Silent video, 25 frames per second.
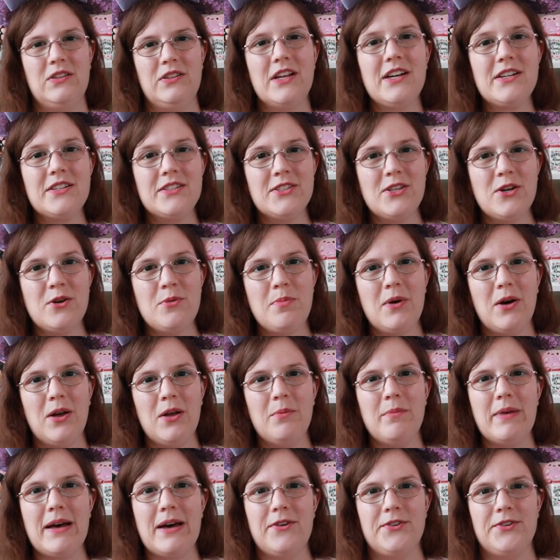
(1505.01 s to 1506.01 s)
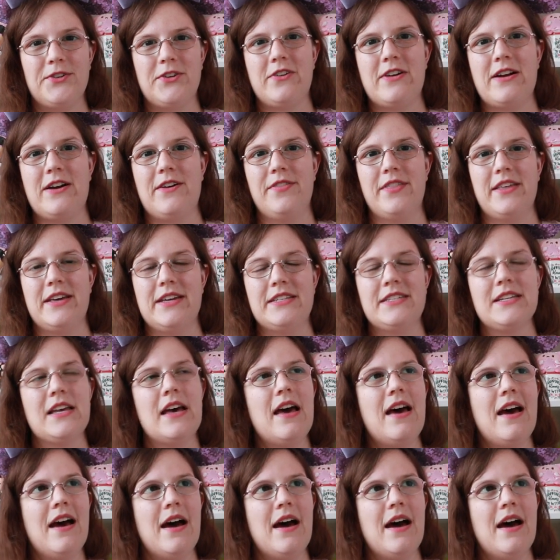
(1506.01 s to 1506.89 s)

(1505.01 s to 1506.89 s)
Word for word: Luxo ball binder on this.